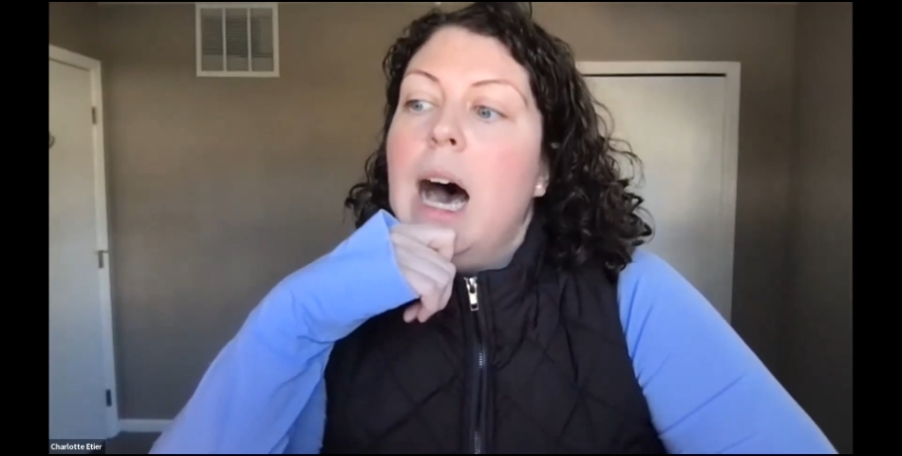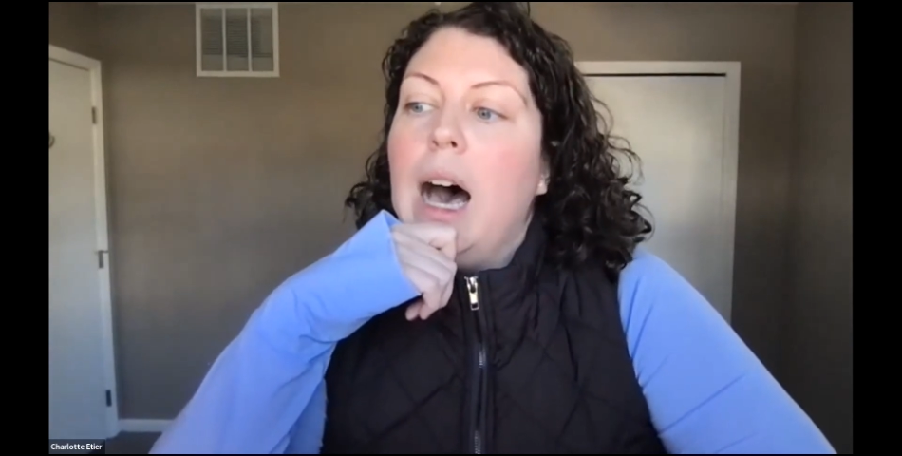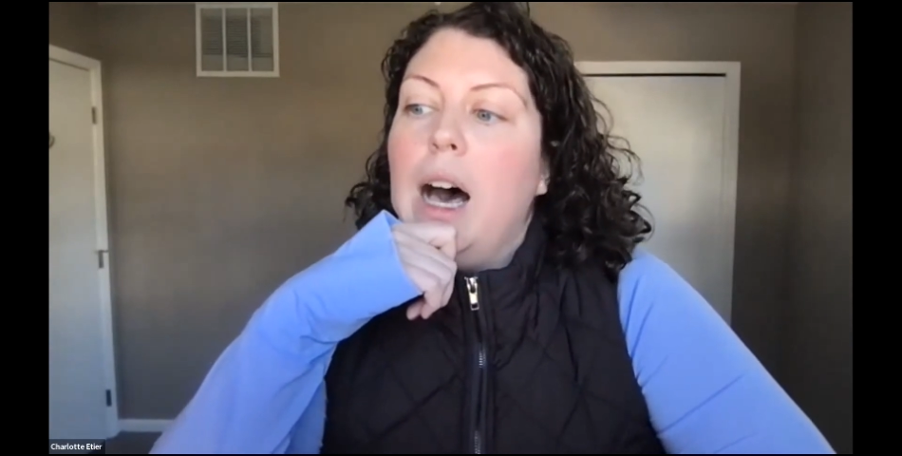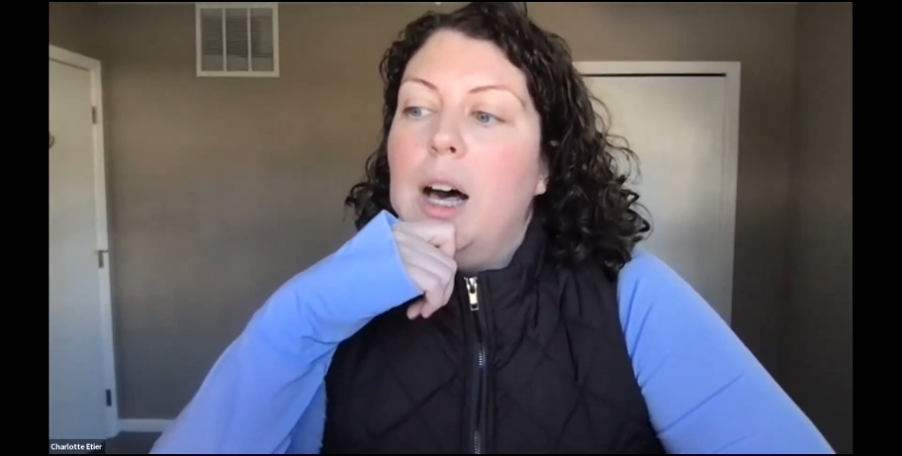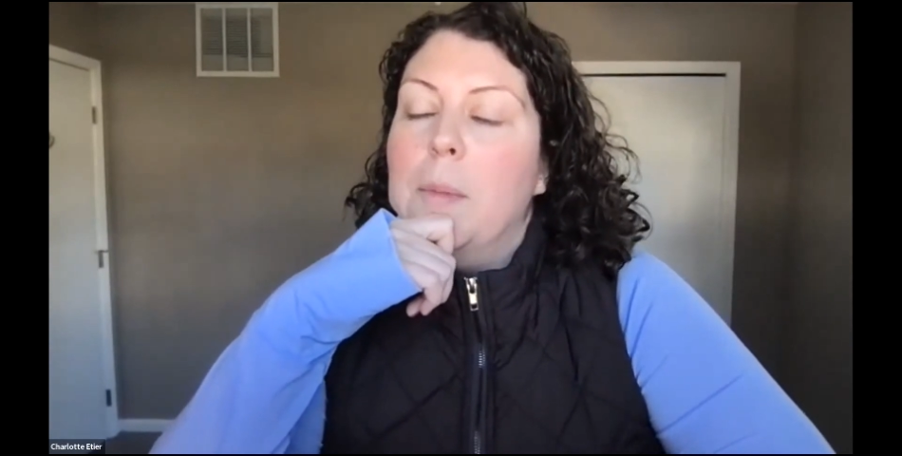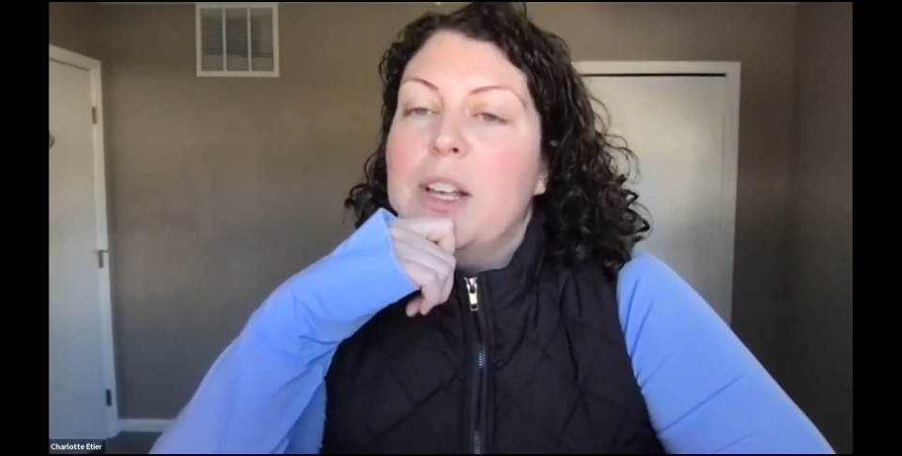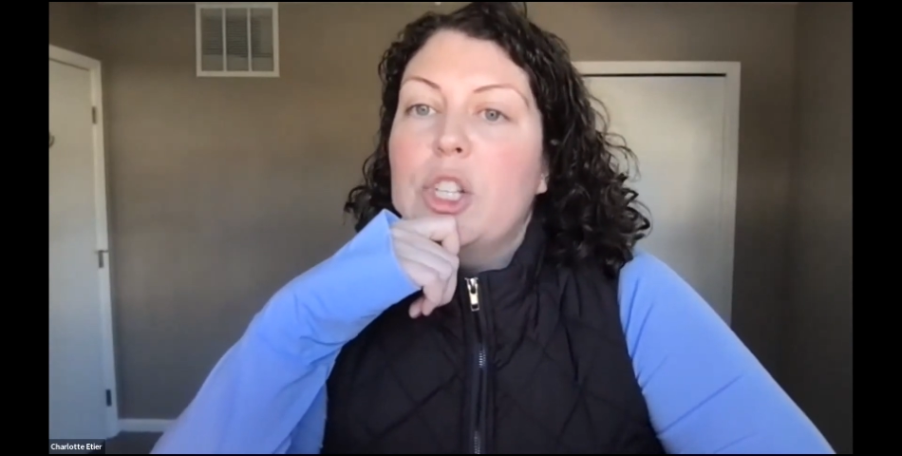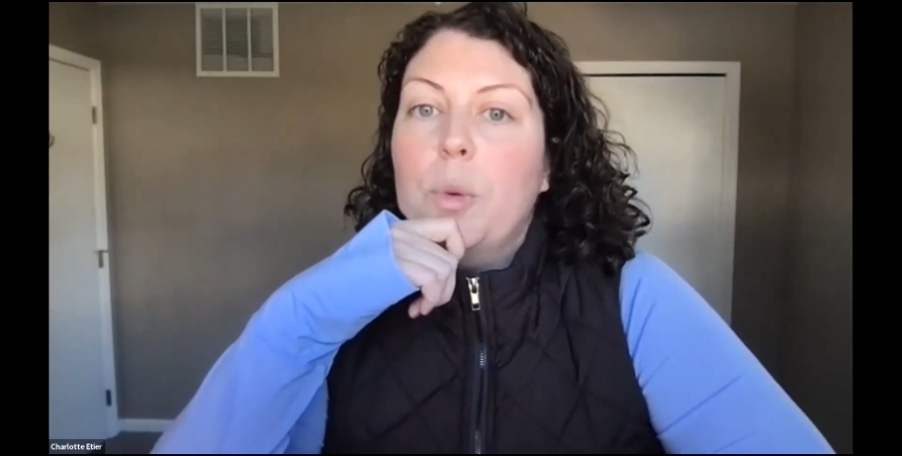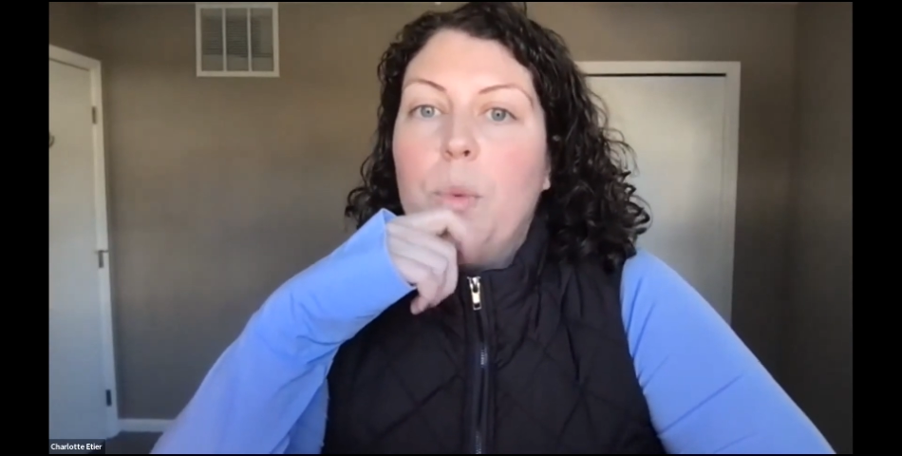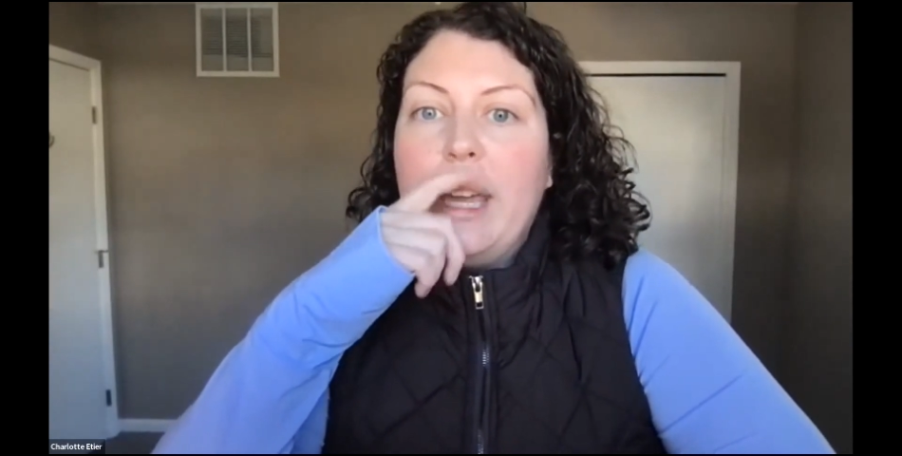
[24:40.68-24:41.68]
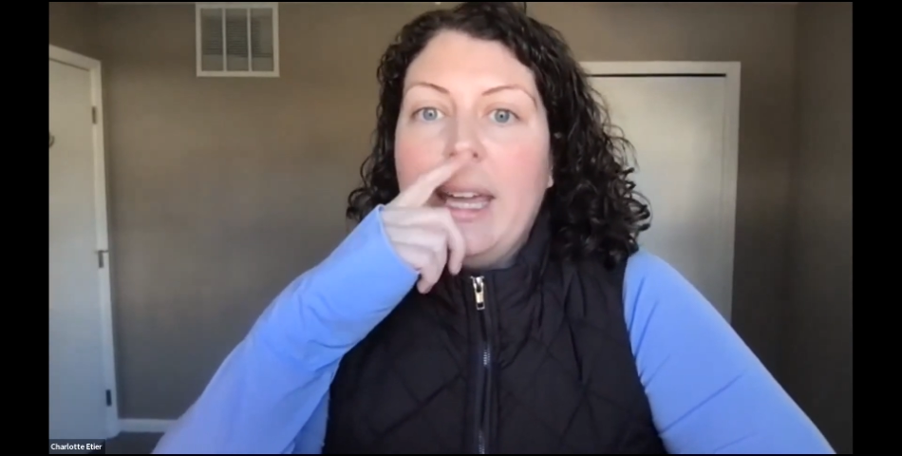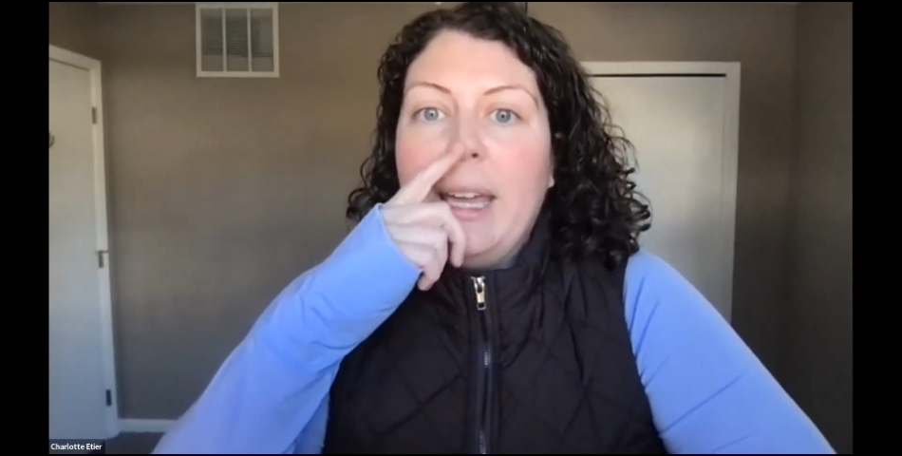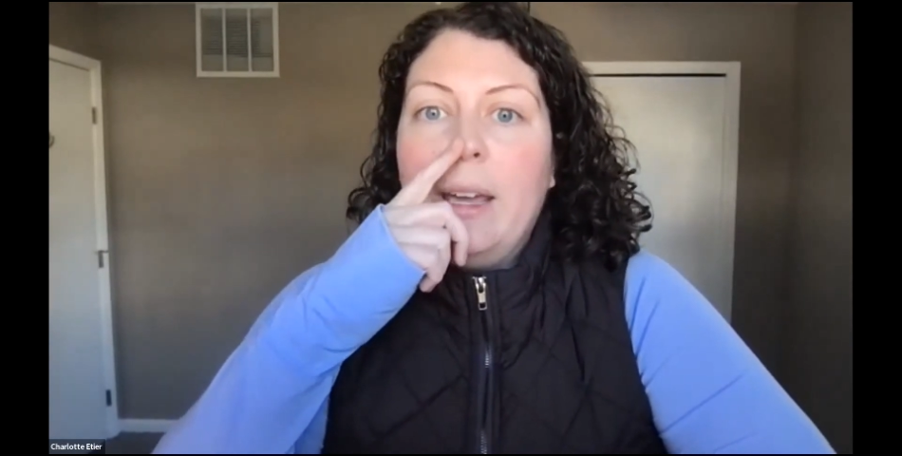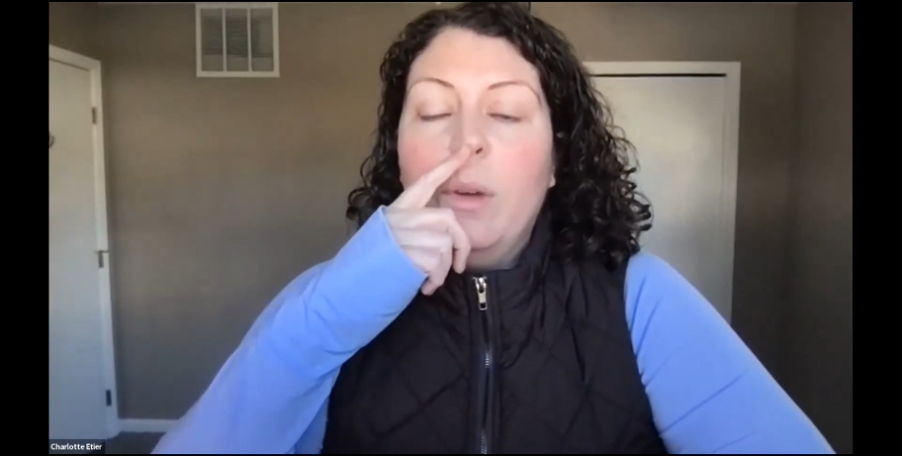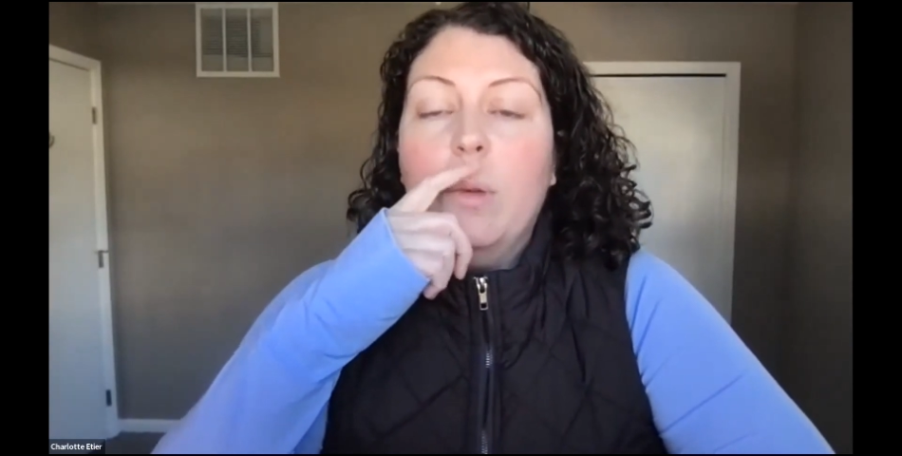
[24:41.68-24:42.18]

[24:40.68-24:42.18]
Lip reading: So we